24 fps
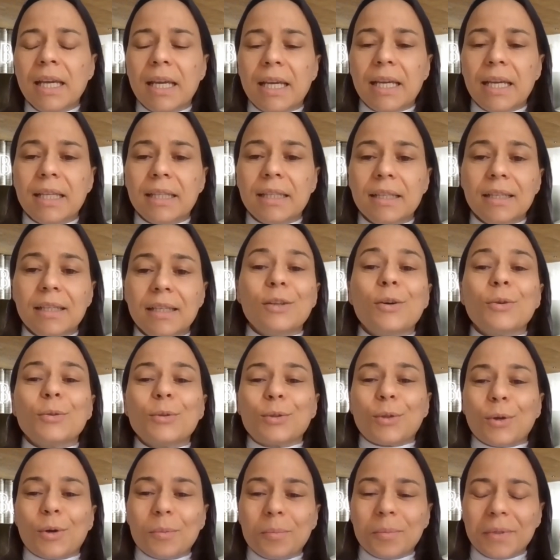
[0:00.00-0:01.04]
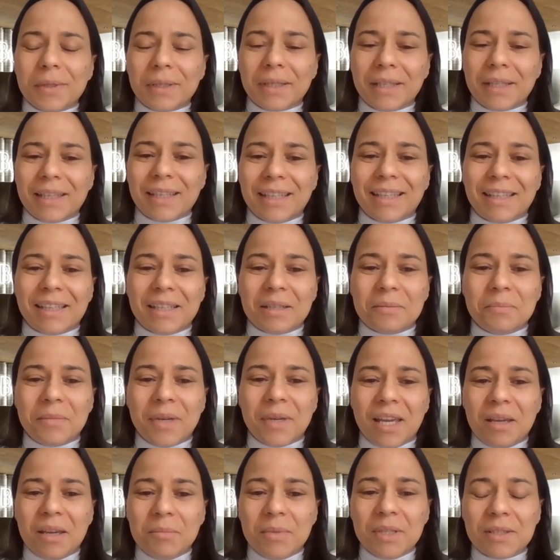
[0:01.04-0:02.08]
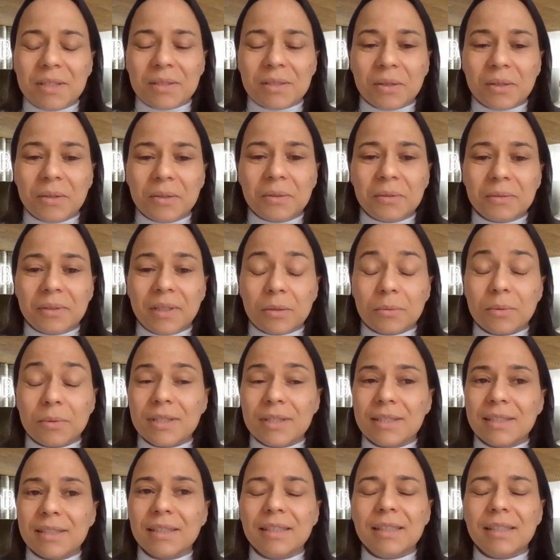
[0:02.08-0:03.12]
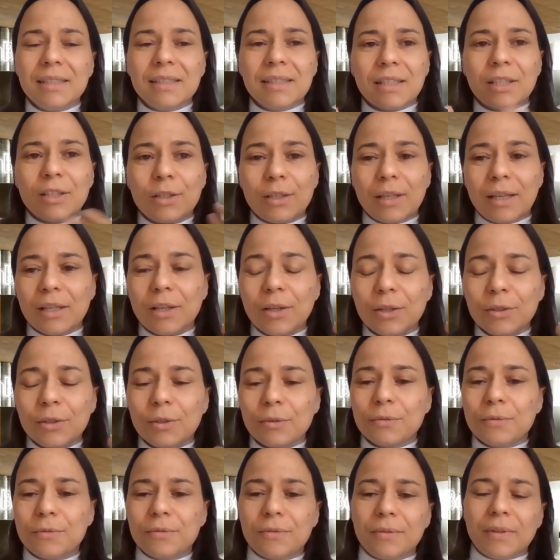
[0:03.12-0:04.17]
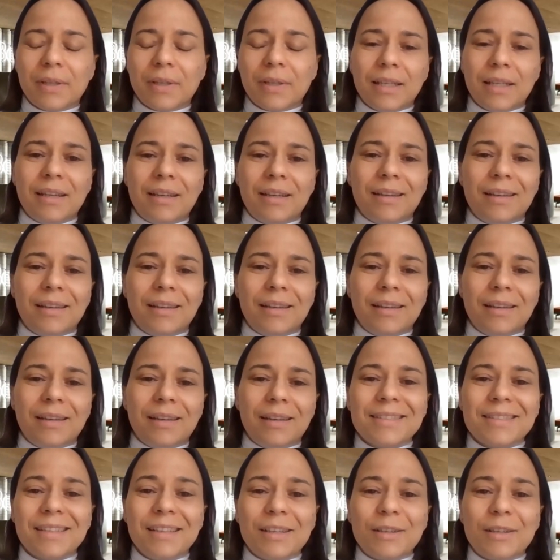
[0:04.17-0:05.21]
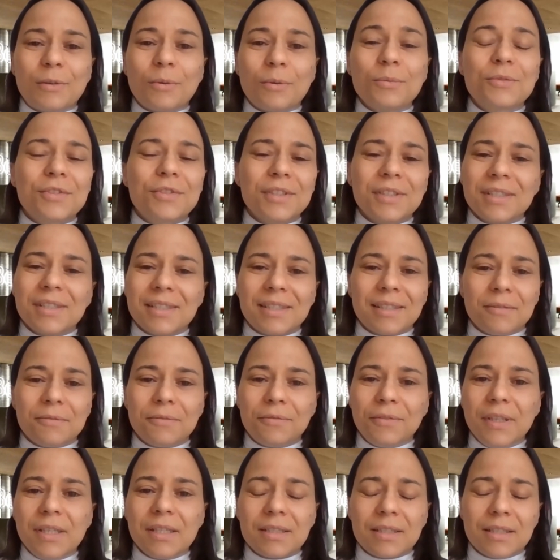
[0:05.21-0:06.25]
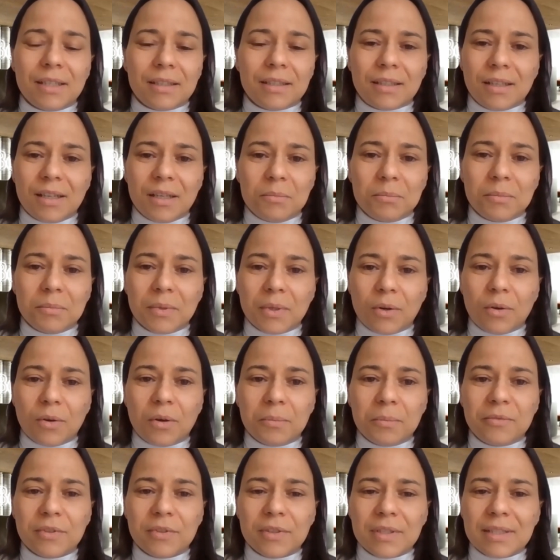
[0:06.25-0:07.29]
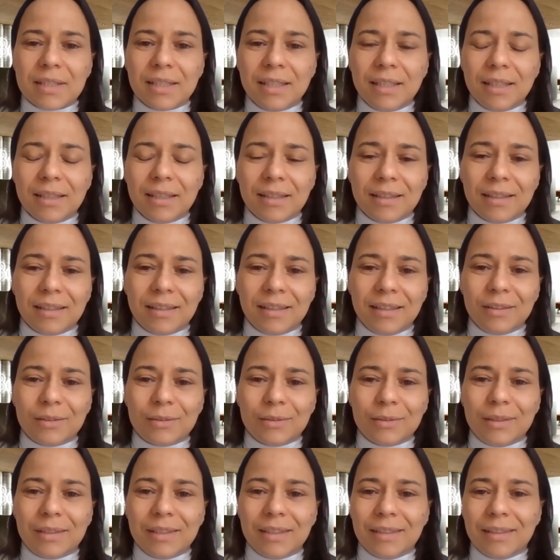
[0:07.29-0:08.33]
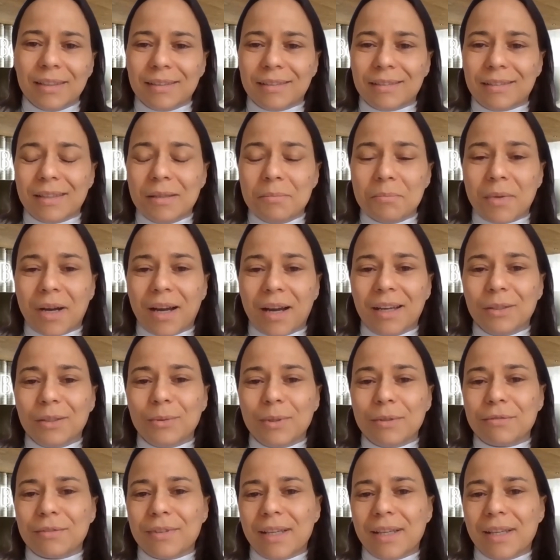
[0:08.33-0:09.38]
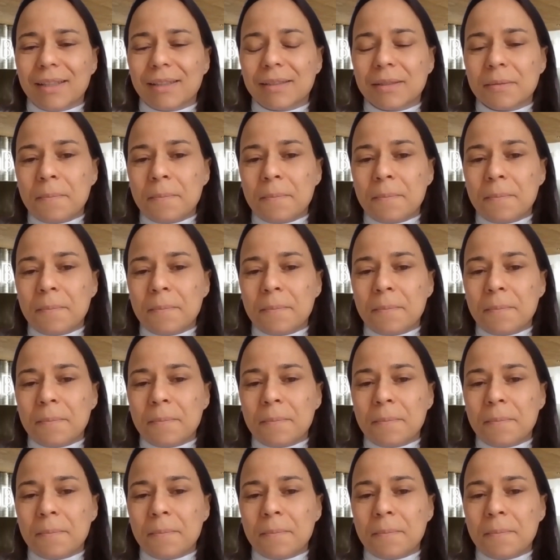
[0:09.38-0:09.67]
And on top, a baby. So there was indeed a lot of, let's say, concerns and fears that come obviously into the mind with that.